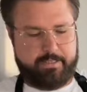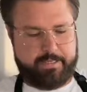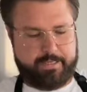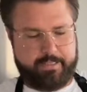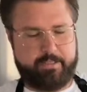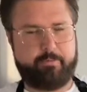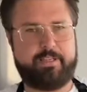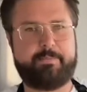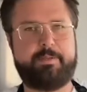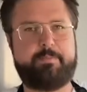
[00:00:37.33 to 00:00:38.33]
And the
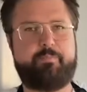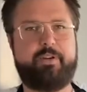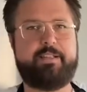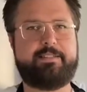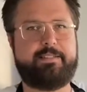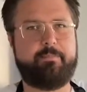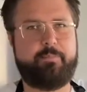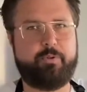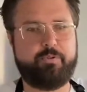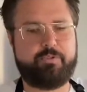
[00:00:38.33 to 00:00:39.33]
recipe is pretty
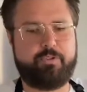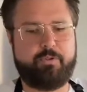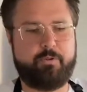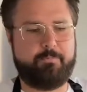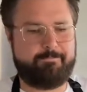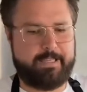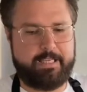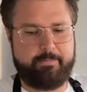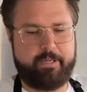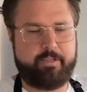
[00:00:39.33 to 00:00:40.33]
simple, so
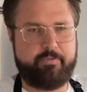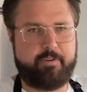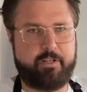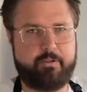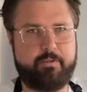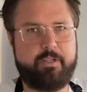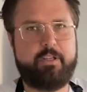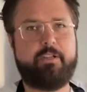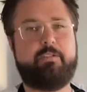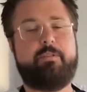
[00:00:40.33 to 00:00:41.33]
anybody could follow.
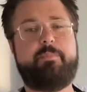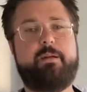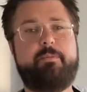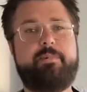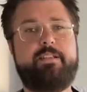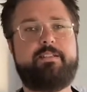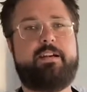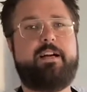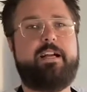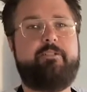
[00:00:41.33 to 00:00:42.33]
The only problem is
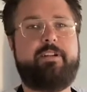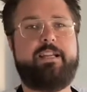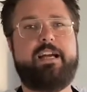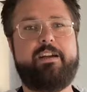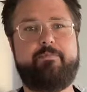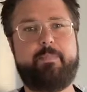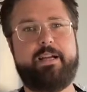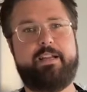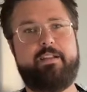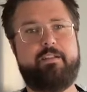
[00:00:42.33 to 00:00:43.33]
I already have
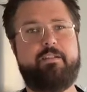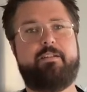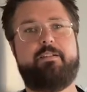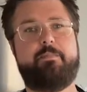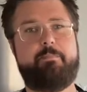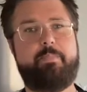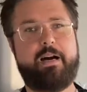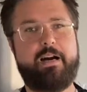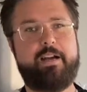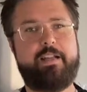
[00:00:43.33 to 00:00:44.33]
my
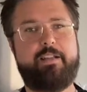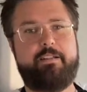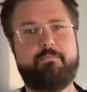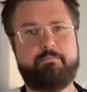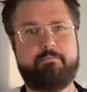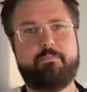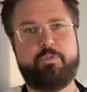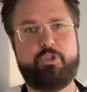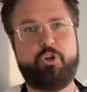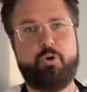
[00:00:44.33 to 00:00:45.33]
pie
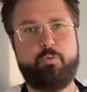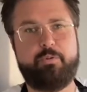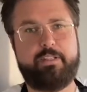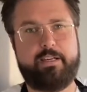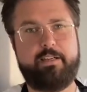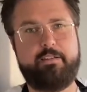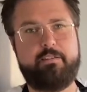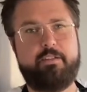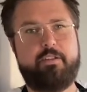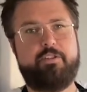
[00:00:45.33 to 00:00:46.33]
dough done.
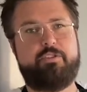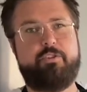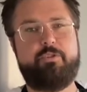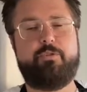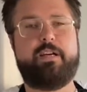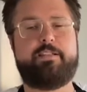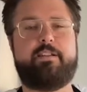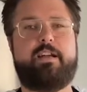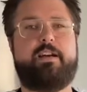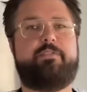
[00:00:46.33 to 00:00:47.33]
So you guys are going
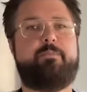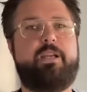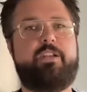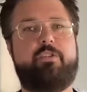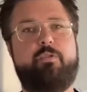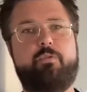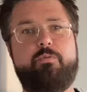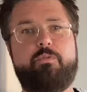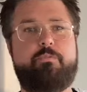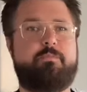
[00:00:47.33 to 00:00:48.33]
to have to make your own